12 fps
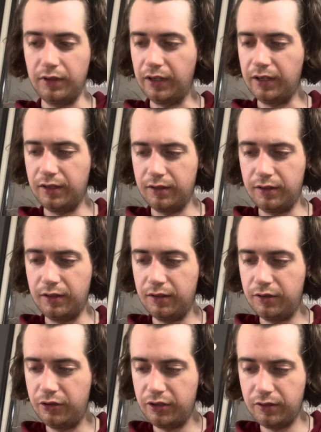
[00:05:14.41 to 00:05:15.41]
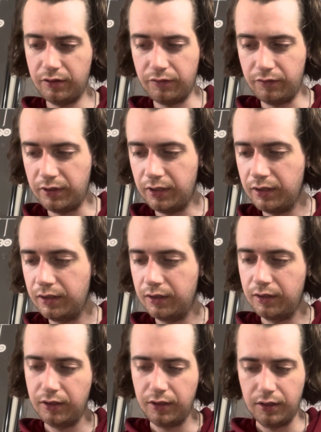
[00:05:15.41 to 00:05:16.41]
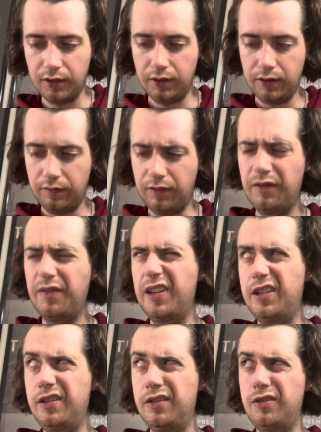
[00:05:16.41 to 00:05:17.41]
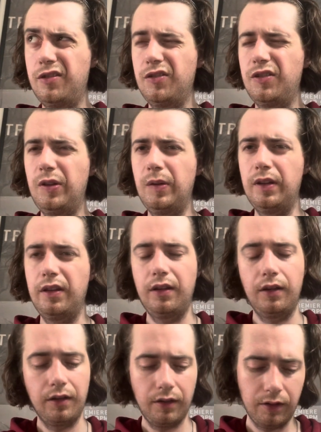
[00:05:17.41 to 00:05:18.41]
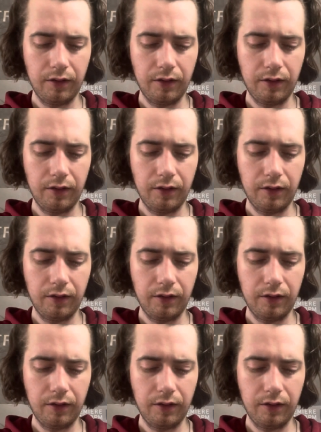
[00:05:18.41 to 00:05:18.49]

Again, another Gen 3. Farfetch'd is Gen 2, I think.